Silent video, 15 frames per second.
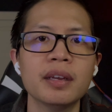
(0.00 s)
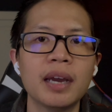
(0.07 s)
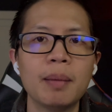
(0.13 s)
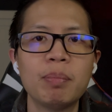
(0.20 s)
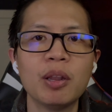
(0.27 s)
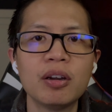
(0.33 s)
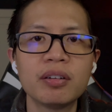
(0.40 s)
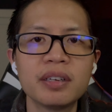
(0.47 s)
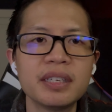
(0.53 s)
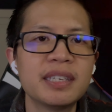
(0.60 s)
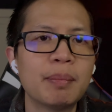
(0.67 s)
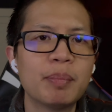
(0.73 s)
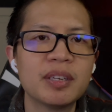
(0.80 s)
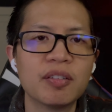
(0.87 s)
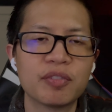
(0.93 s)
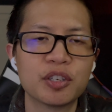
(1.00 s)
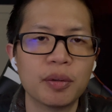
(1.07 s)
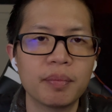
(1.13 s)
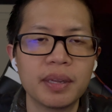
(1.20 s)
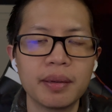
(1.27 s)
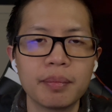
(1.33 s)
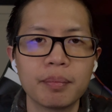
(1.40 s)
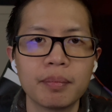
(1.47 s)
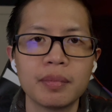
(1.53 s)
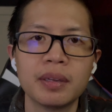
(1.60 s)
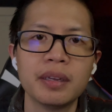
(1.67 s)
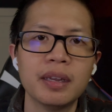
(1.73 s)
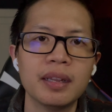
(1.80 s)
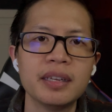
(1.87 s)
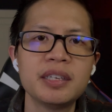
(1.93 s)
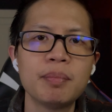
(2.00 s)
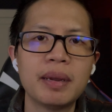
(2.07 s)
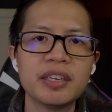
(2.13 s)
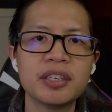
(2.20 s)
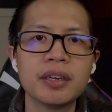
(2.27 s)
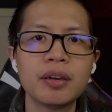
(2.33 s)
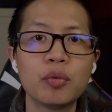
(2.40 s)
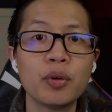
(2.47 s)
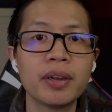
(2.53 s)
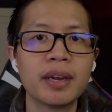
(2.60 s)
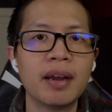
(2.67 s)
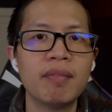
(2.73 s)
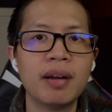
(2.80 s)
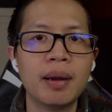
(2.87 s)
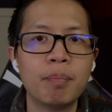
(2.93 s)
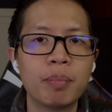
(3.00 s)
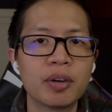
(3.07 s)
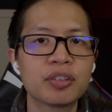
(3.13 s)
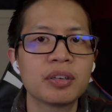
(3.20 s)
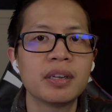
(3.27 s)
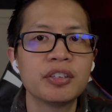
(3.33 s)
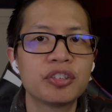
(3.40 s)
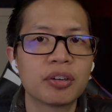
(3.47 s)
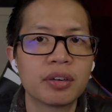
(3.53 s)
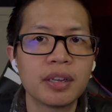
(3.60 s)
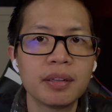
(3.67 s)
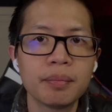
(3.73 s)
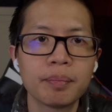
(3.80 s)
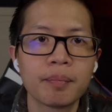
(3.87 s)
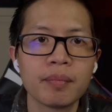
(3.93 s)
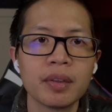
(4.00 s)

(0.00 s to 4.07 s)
A block is a piece of something. Let's imagine we have a personal journal